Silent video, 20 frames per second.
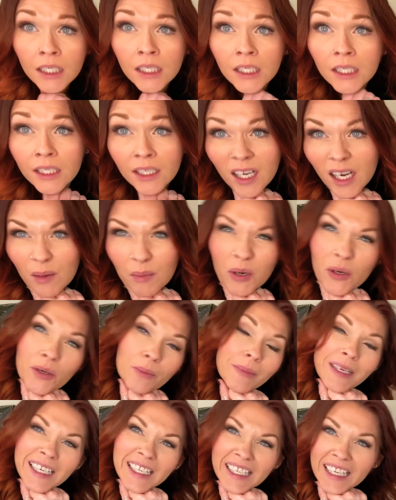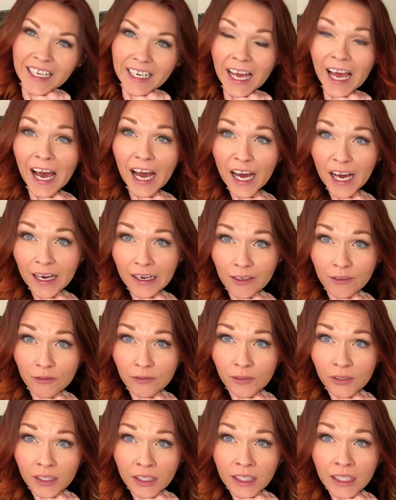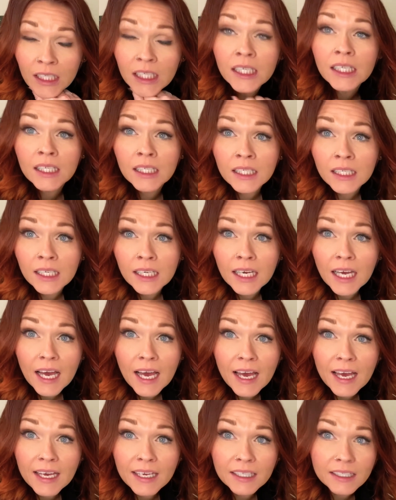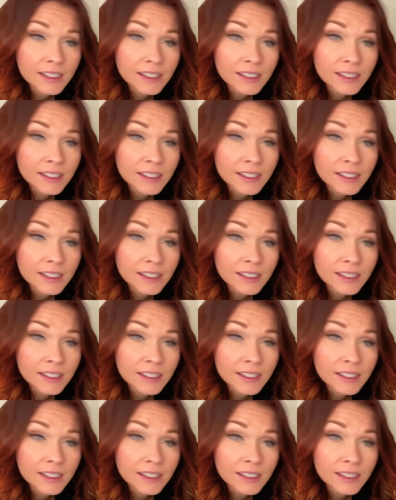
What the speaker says: and a half, and